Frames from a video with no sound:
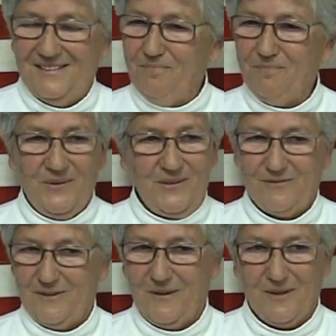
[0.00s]
the
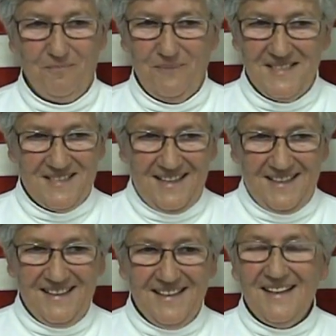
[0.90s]
both of them are
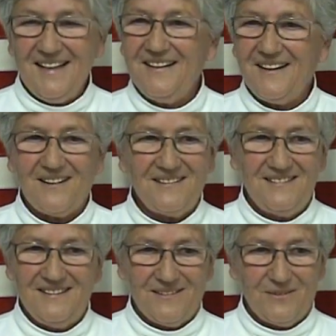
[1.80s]
busy, and their
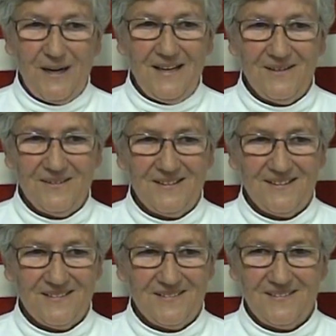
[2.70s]
their radio,
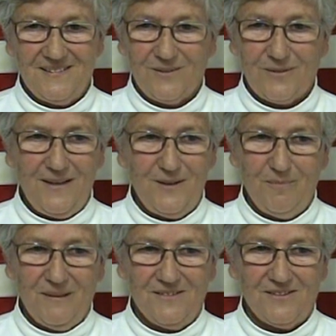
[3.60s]
their little
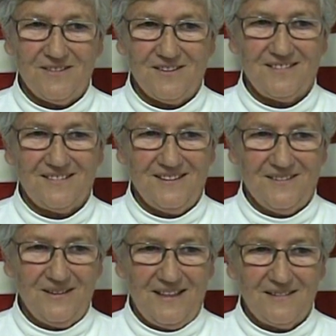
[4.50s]
radio buttons are just, you
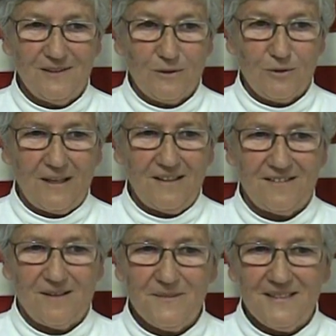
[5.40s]
know, like little
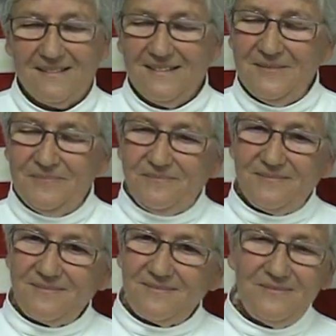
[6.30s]
crickets up there.
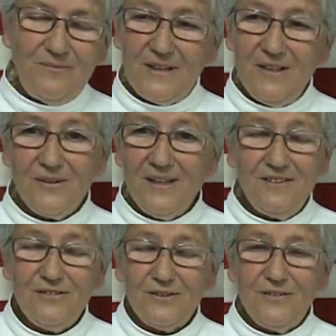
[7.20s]
So
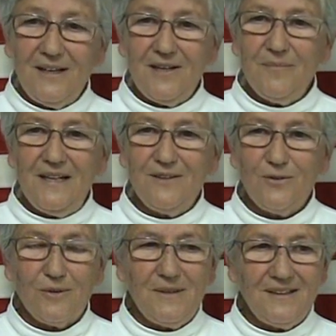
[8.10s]
I just turned around and made a
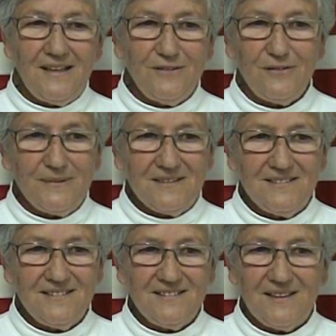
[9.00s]
normal
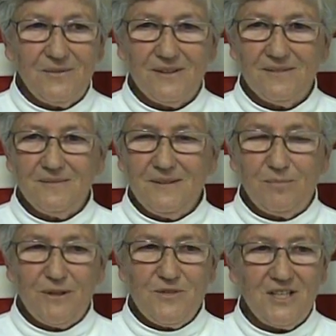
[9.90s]
announcement that were
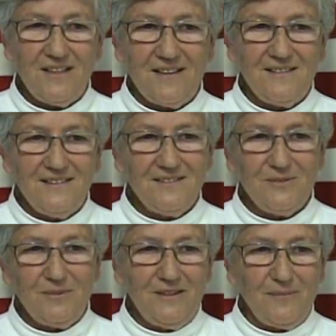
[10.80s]
approaching Kennedy
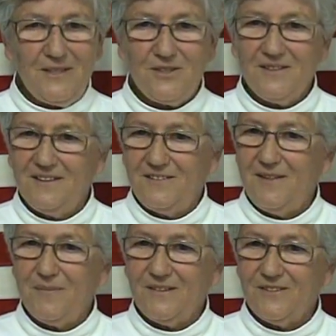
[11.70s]
and to please make sure their
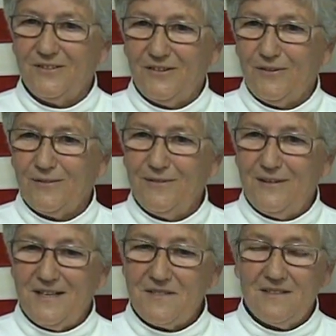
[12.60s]
seatbelts are securely
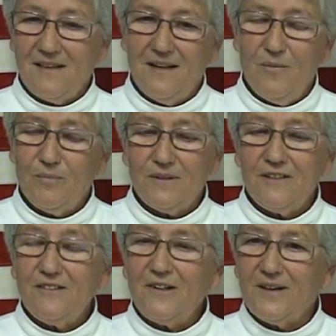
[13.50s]
fastened, put
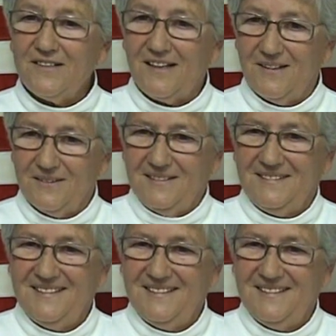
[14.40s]
their cigarettes out.